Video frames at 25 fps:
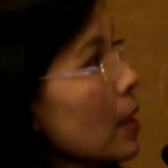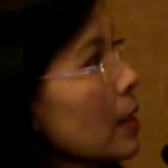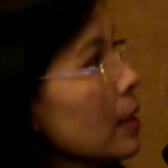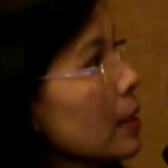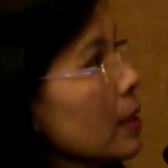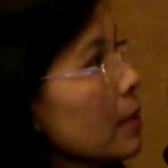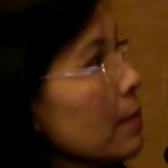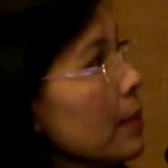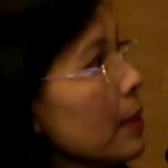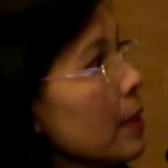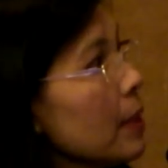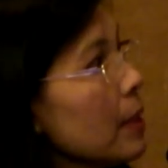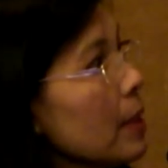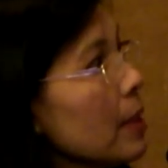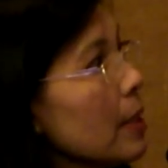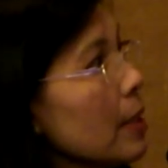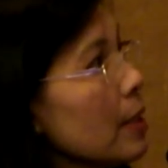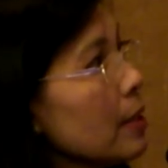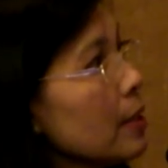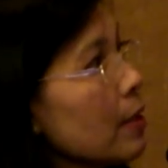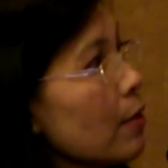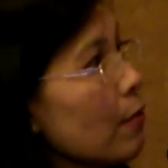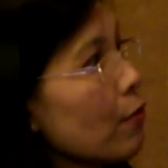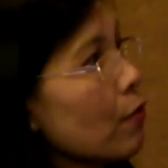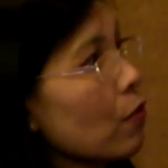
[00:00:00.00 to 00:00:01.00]
CBT
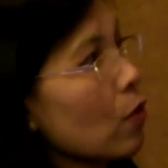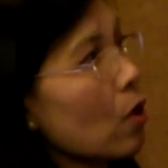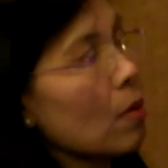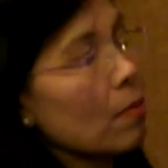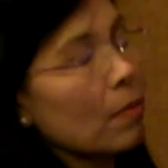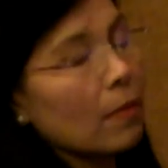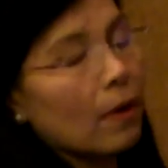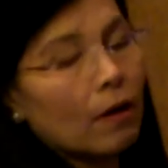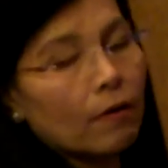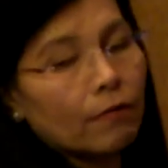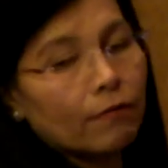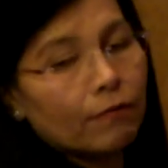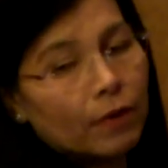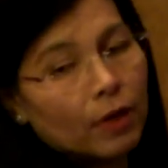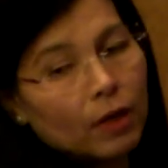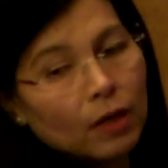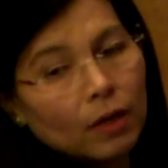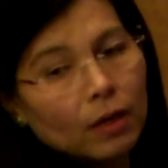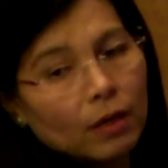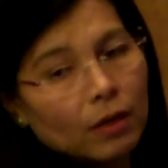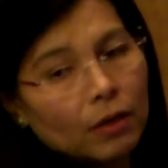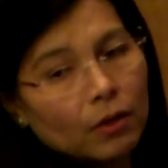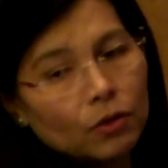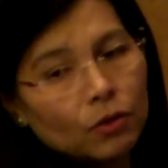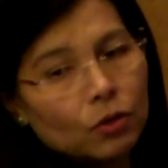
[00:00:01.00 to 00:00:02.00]
is a form of
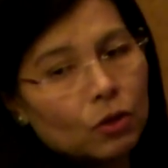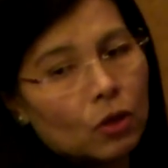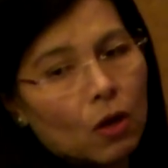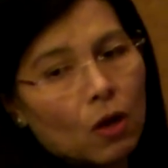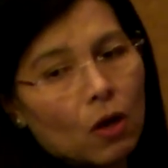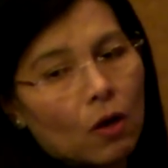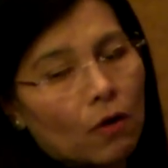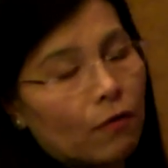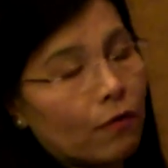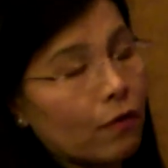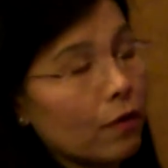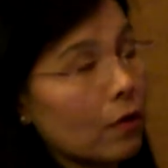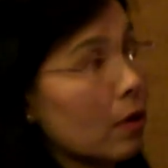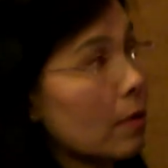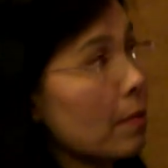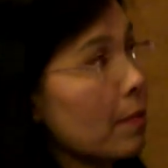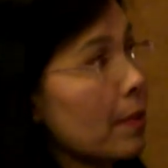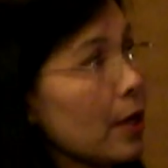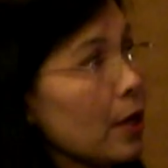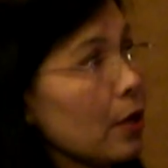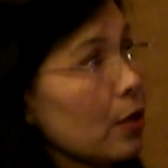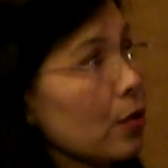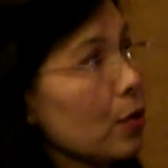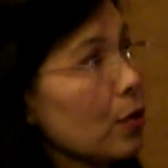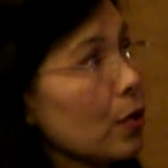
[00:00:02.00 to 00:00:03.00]
talk
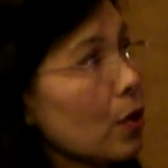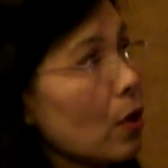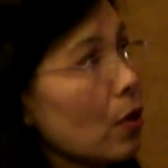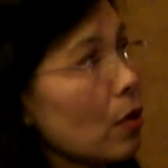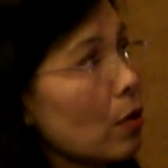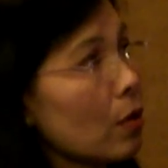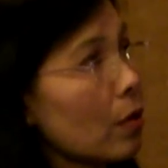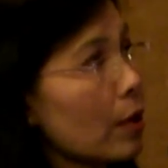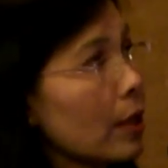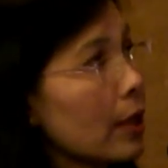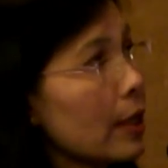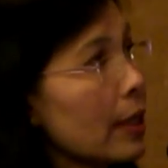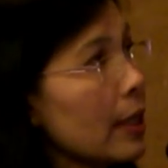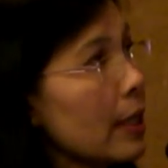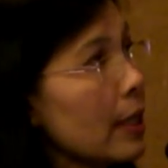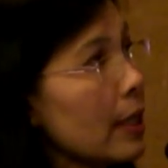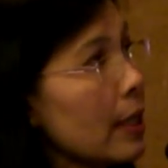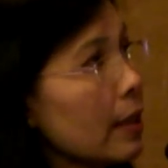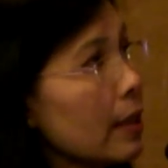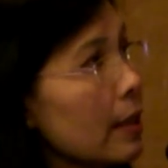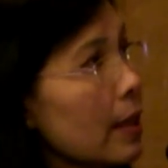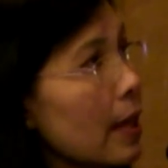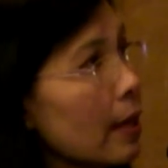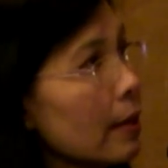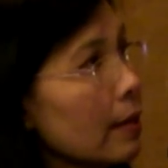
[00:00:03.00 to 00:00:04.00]
therapy, you know
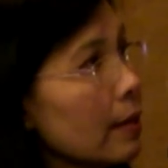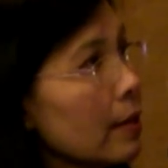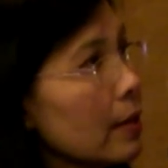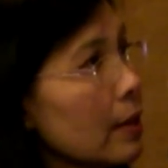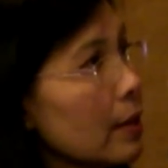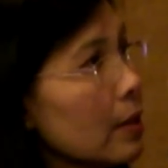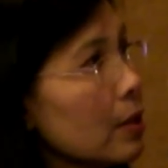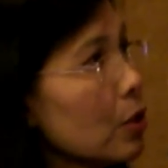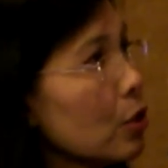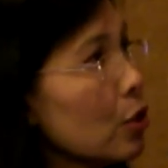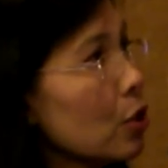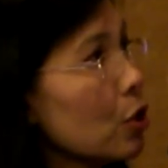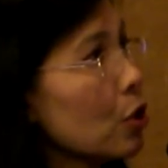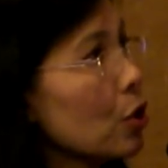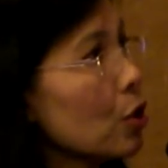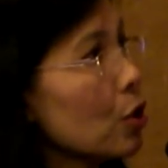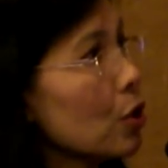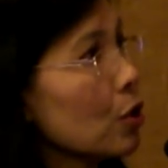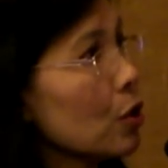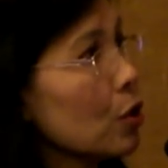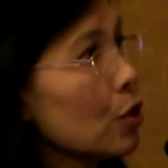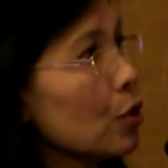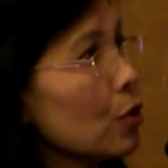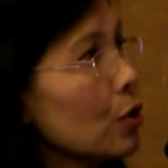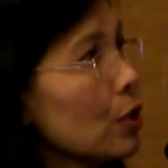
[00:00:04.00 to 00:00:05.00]
already, that is
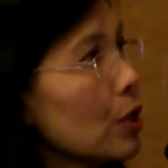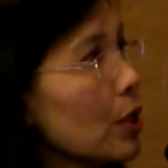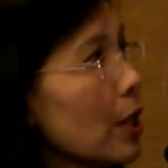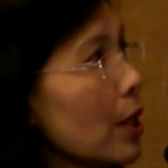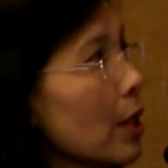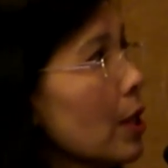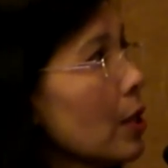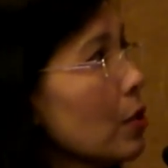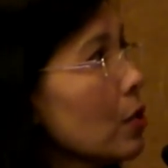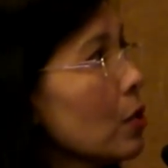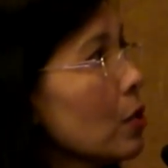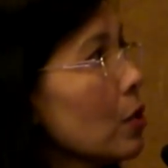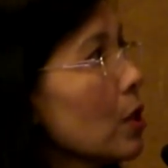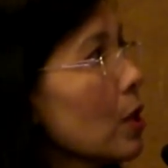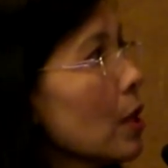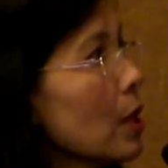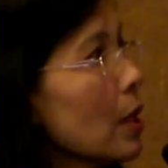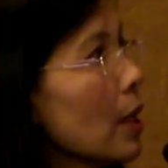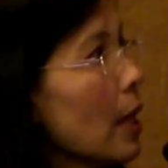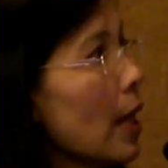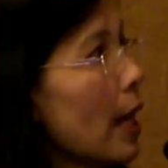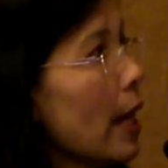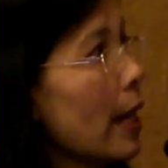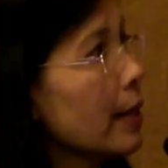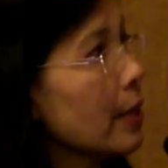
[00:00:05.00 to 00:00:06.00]
used to teach,
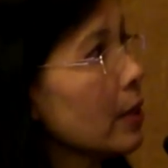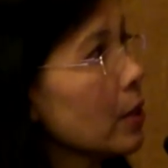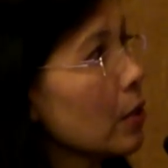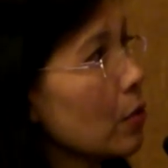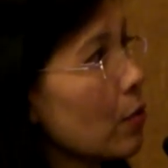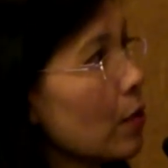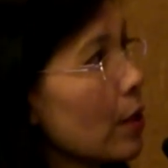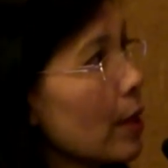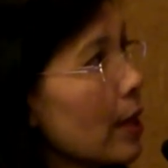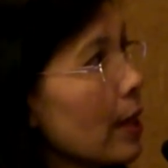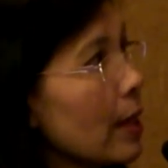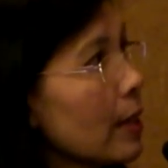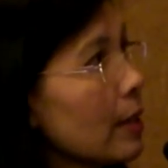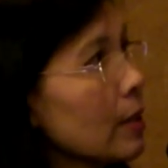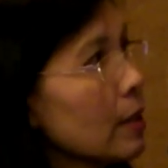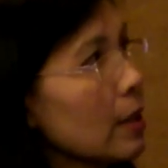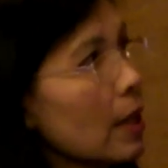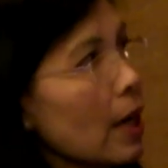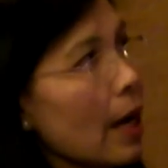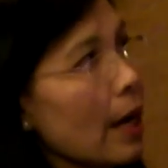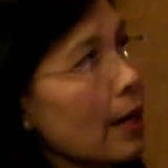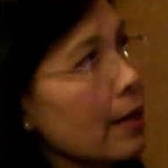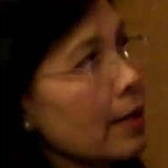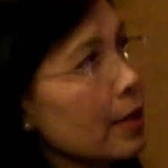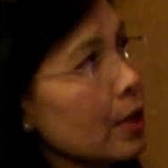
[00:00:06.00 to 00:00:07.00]
encourage,
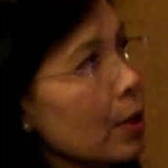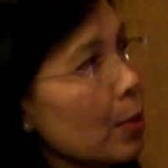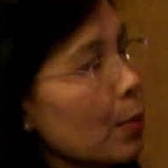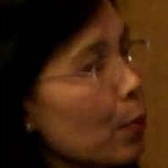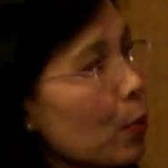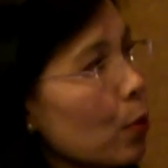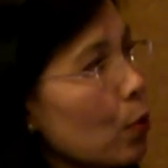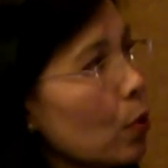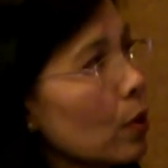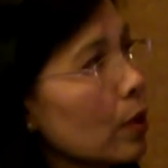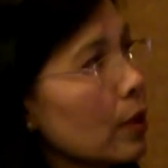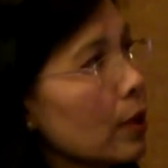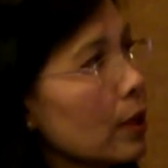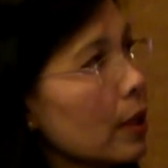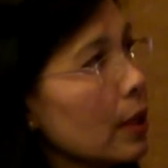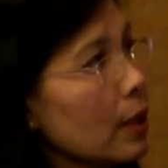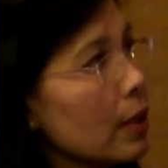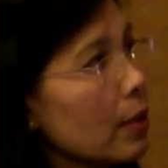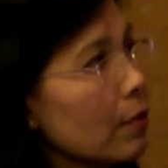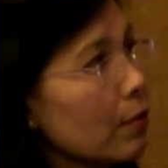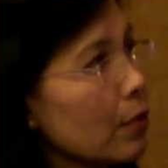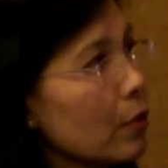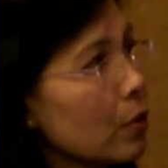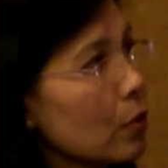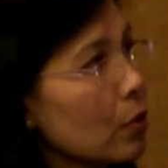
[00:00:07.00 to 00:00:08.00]
and support
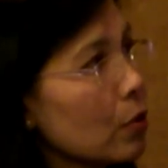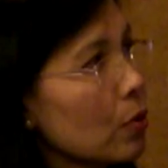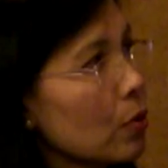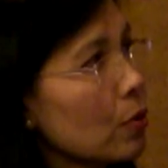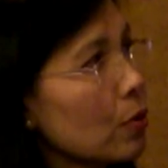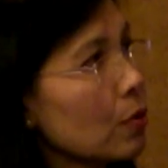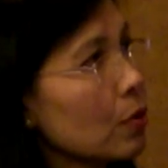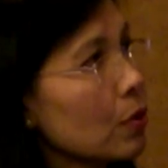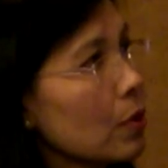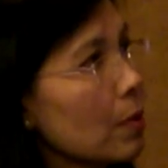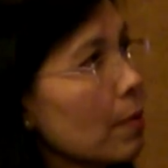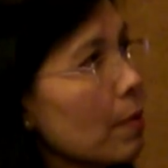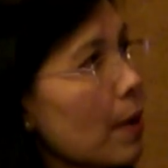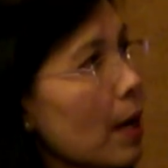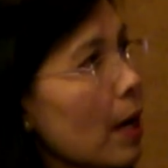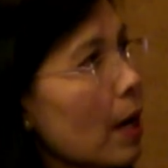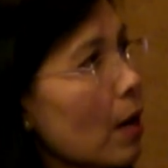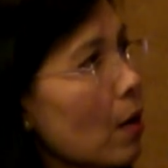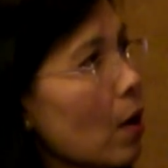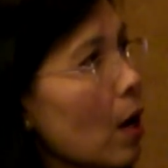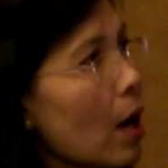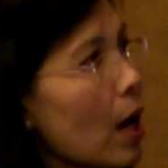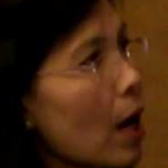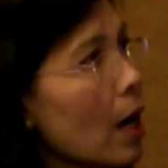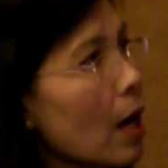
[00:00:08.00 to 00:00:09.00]
individuals
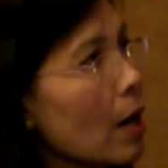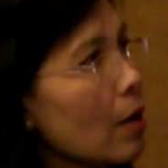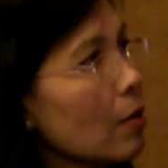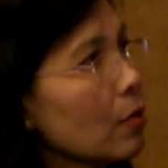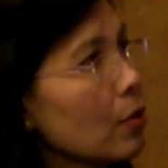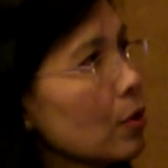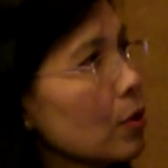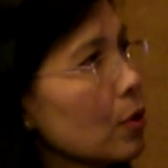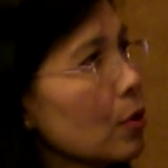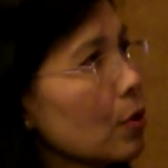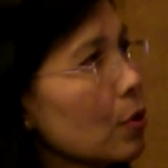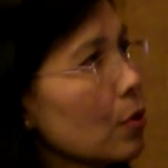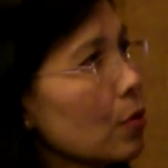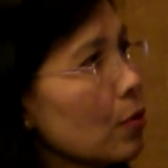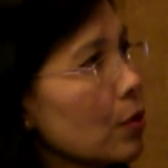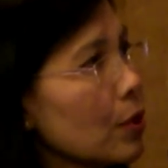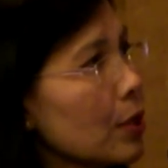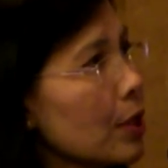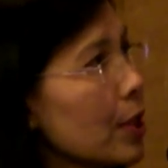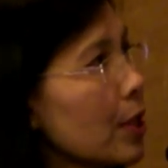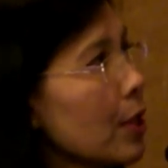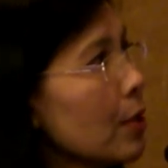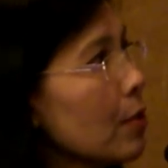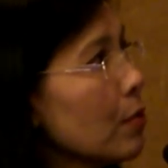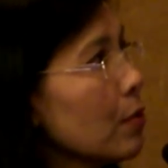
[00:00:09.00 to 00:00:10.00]
about how to
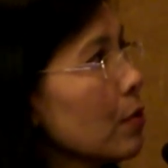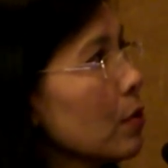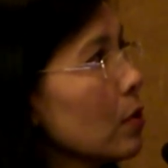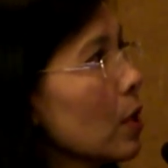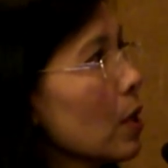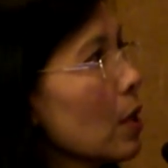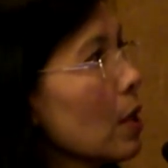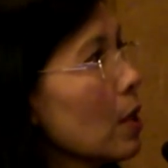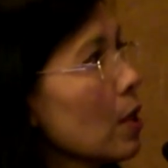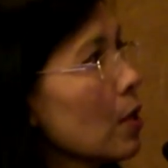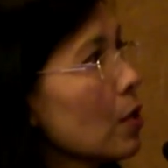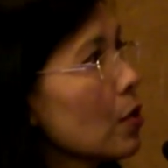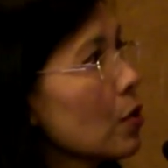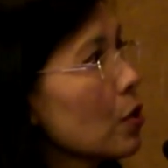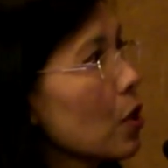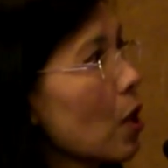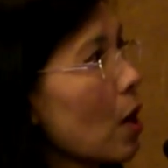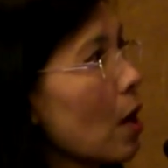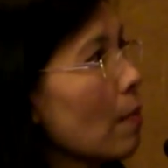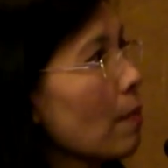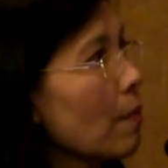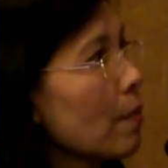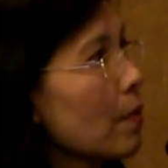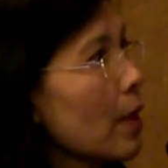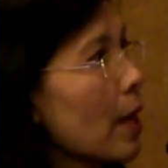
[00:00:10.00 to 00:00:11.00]
reduce,
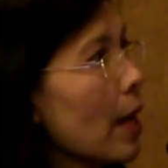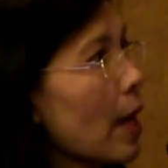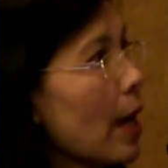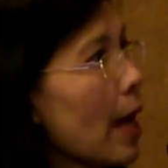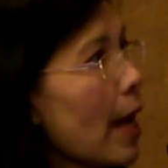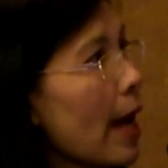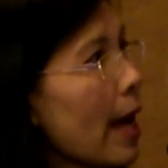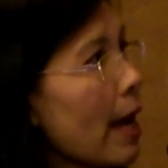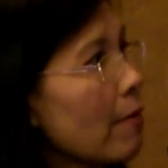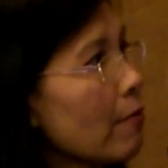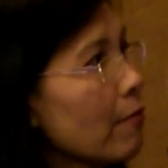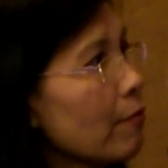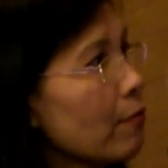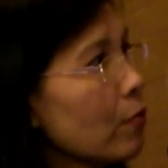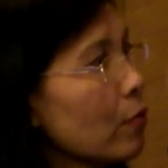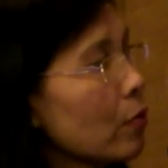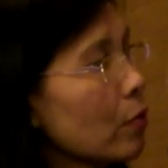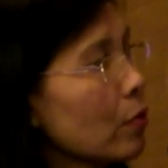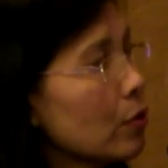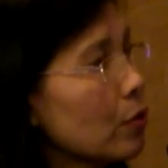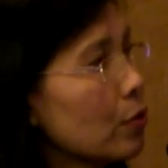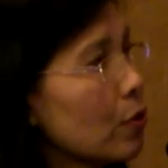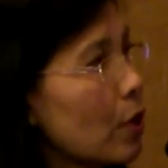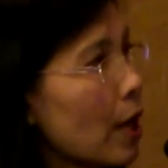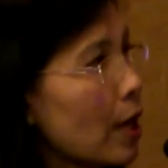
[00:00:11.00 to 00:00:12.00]
stop their
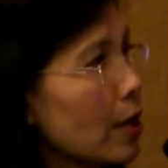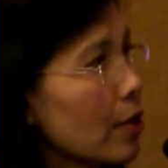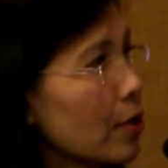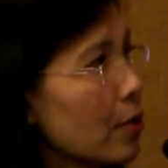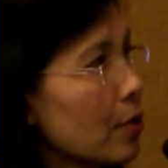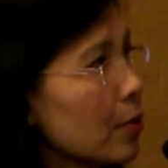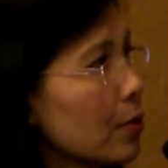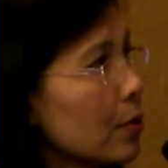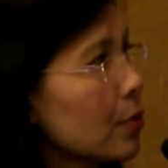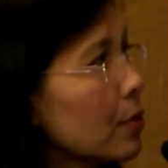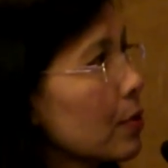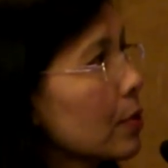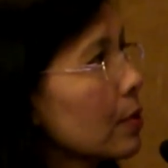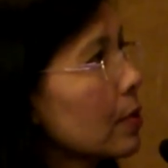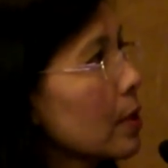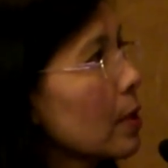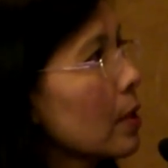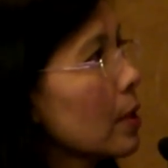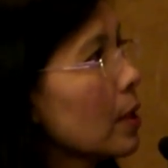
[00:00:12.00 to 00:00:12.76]
harmful drug use.